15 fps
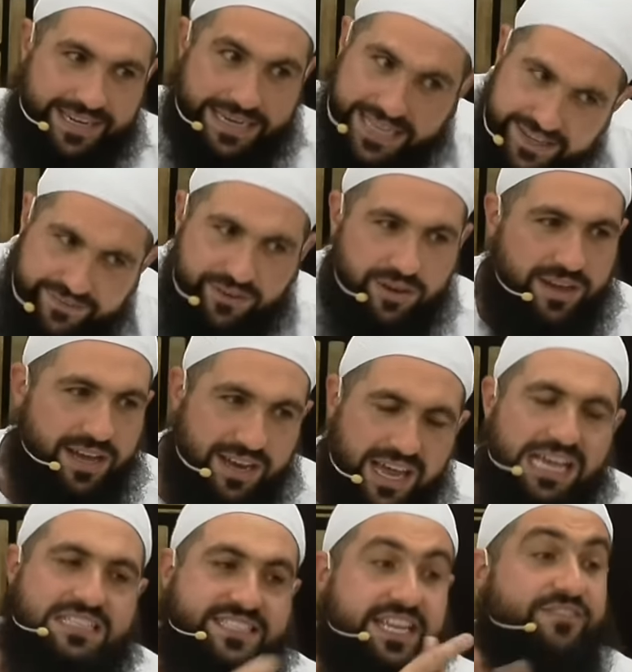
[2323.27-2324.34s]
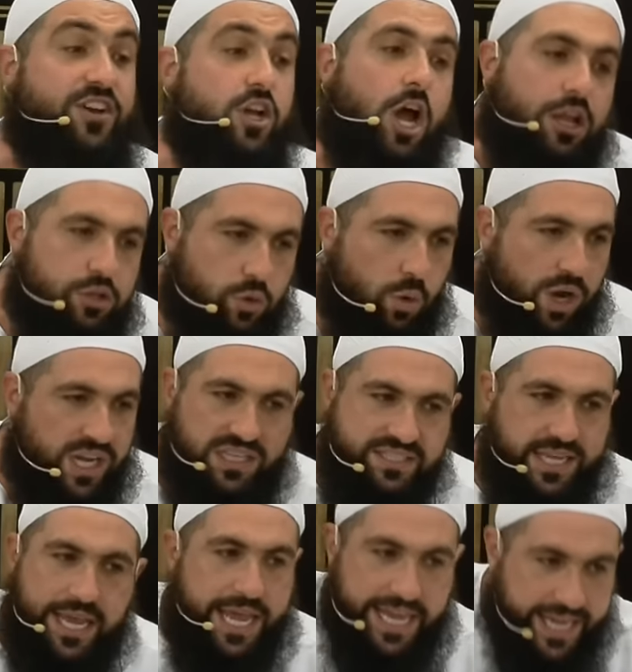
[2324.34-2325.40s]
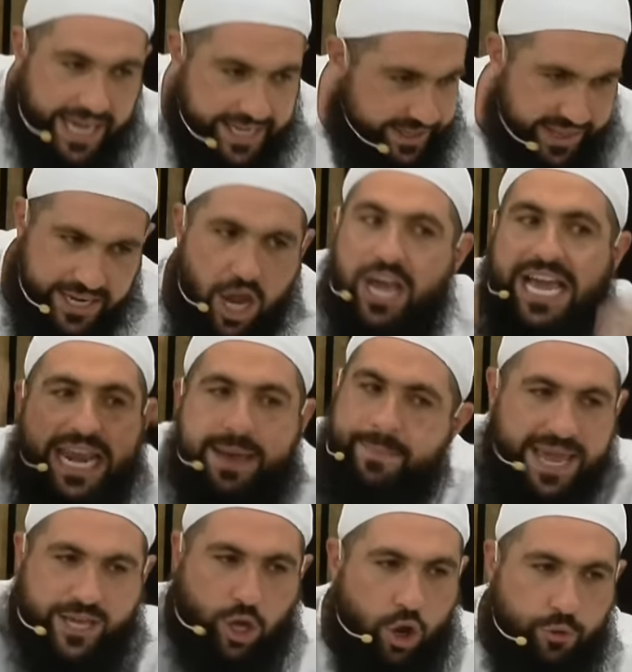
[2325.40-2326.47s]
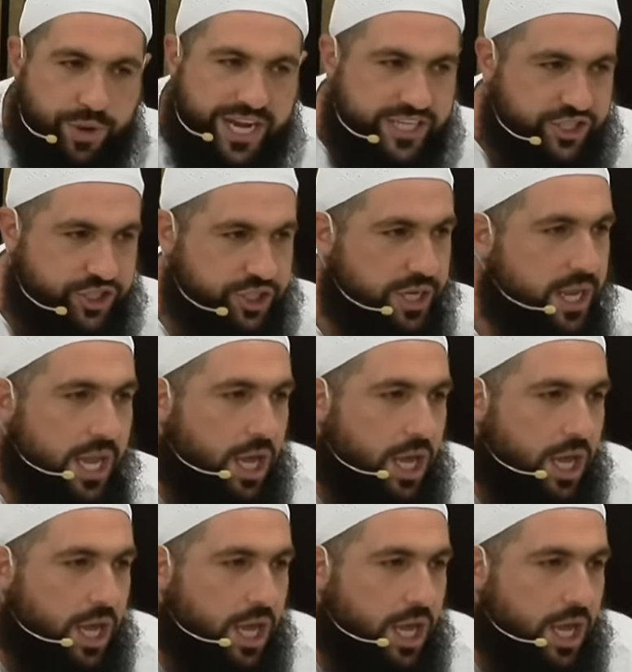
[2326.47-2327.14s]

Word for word: leave her, khalas, seven gold coins, yani, they're not gonna make her rich.